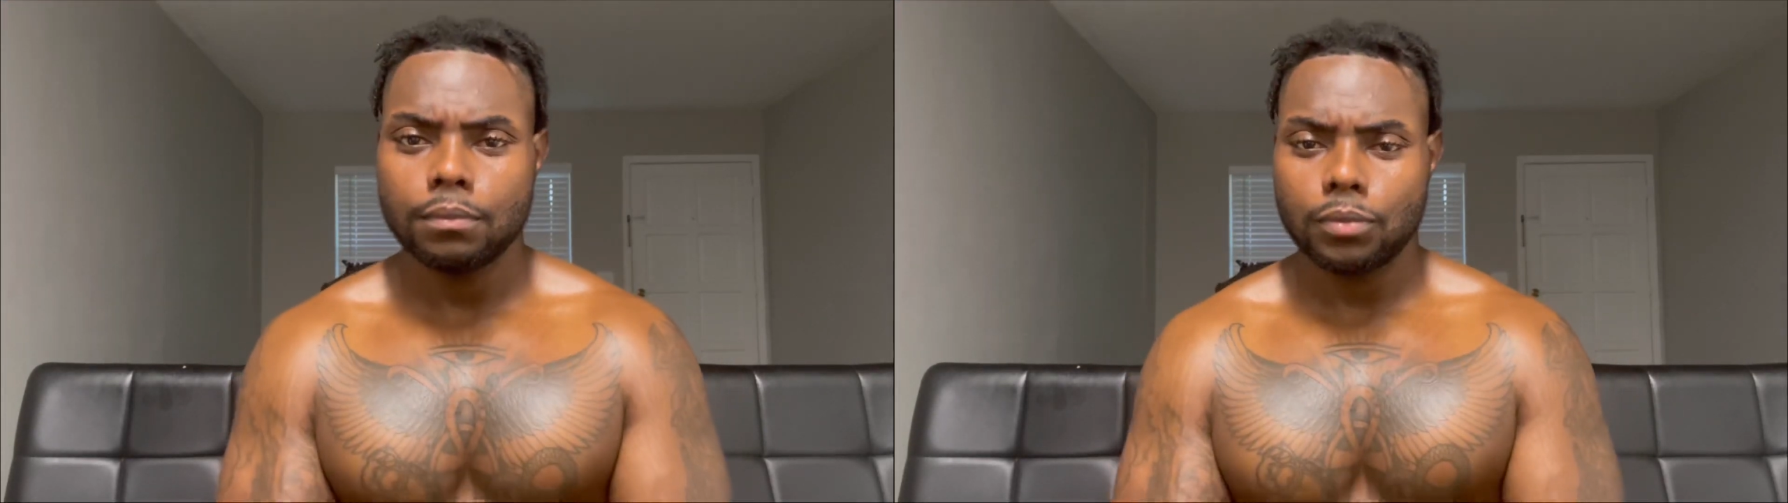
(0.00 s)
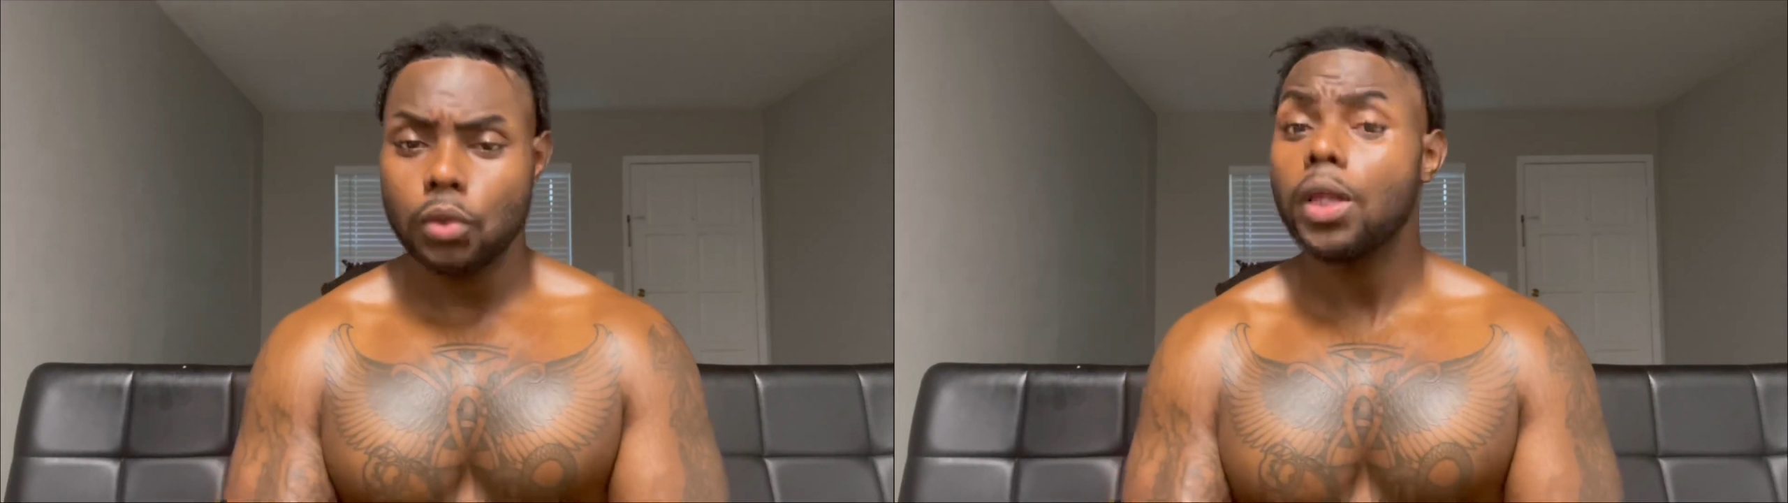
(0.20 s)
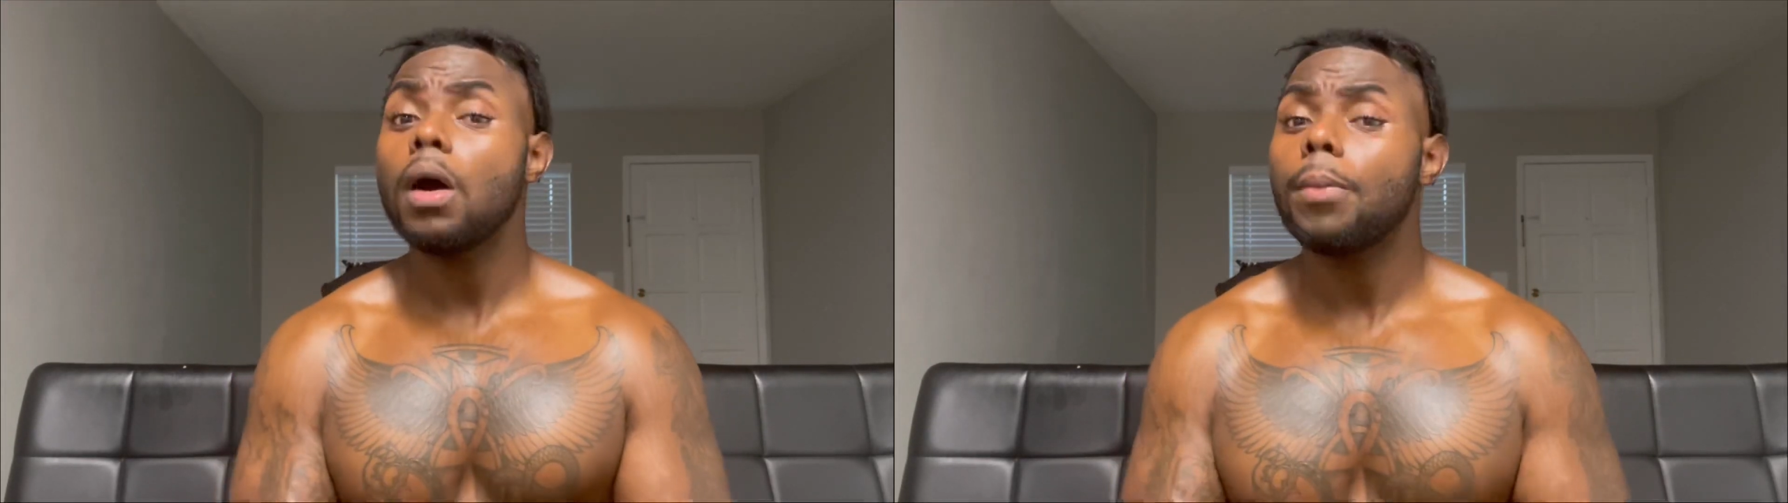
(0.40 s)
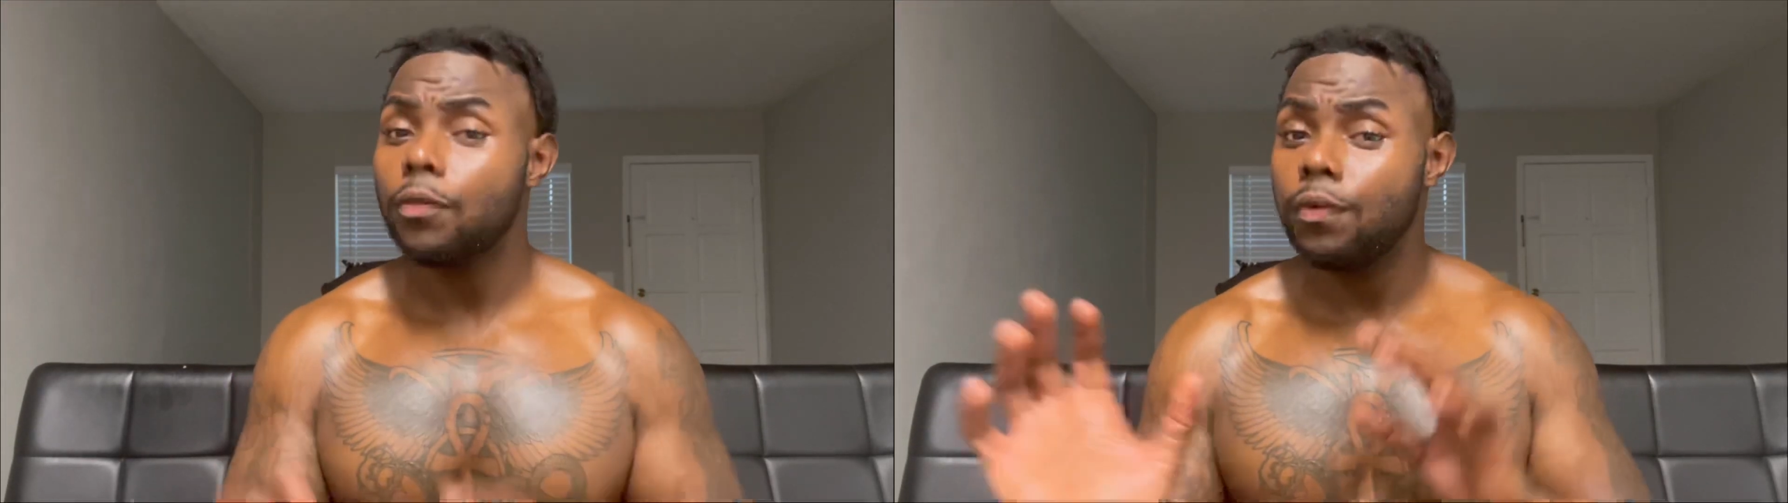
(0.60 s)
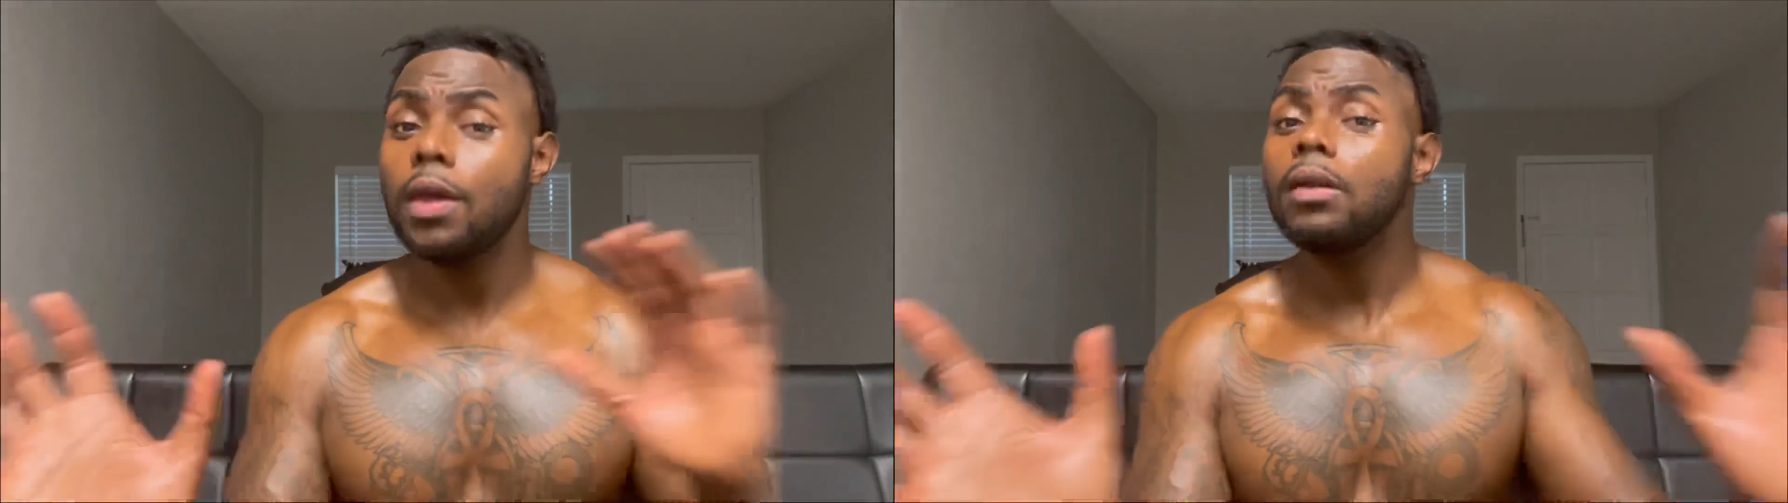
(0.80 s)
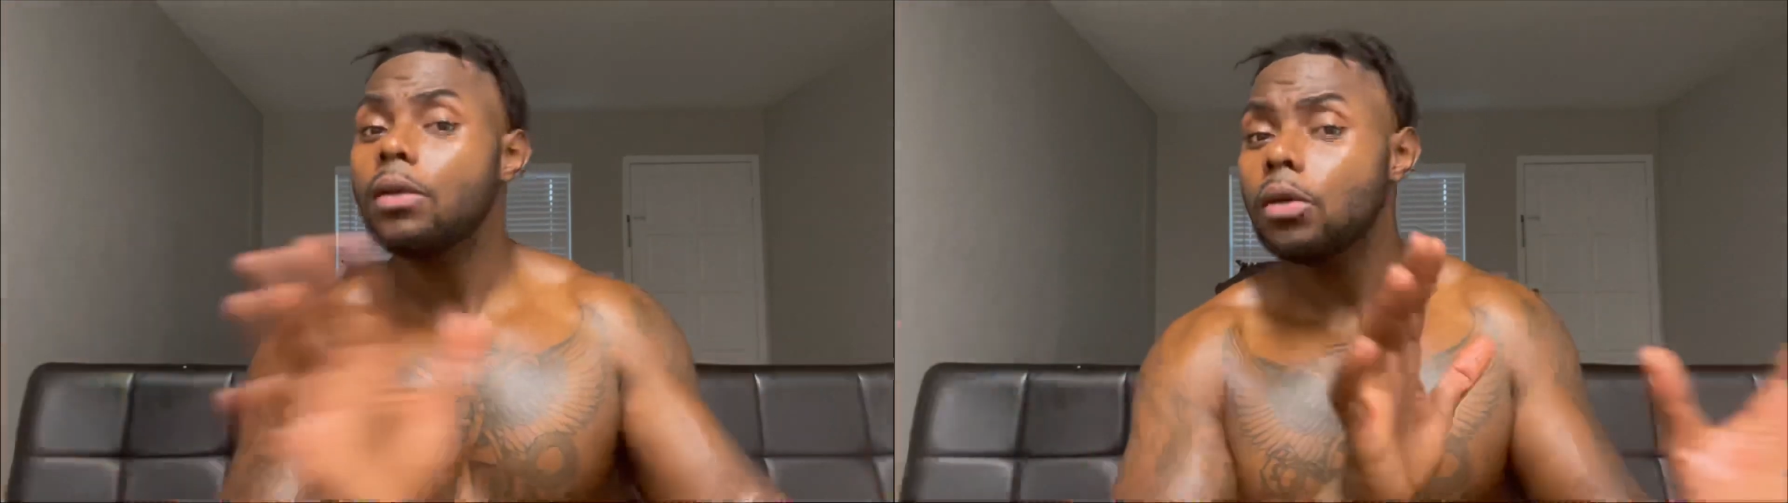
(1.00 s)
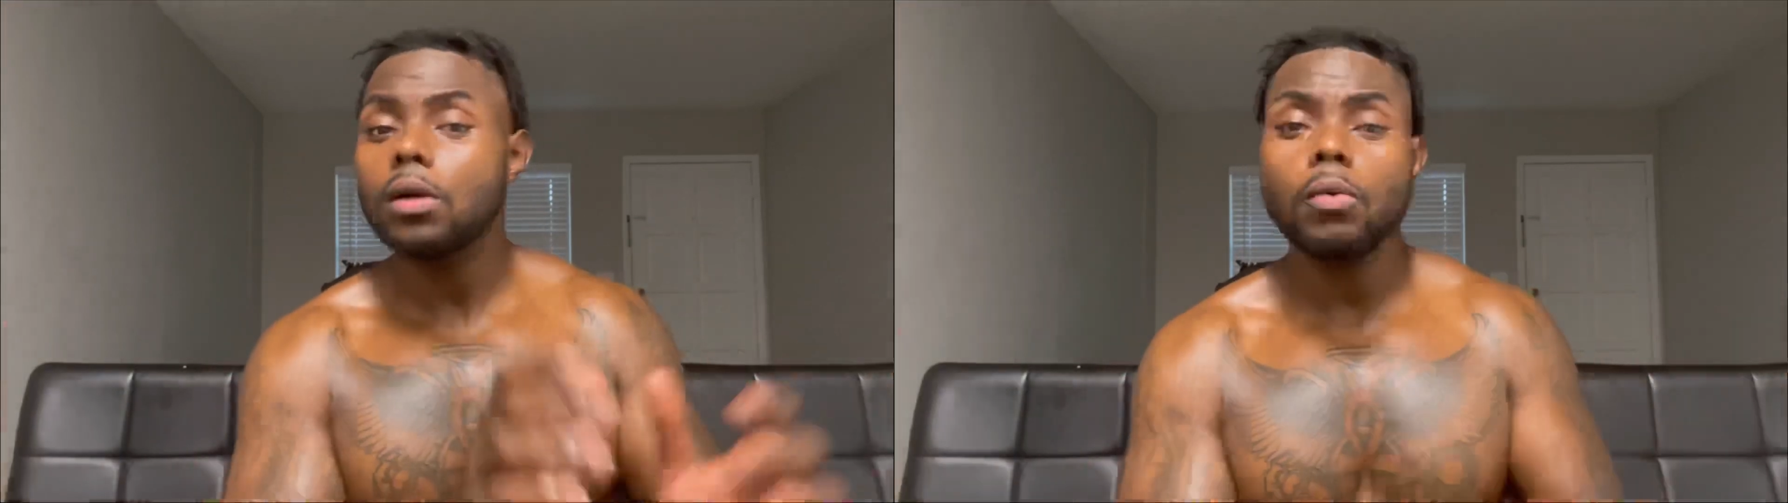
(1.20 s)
So they'll pretend to look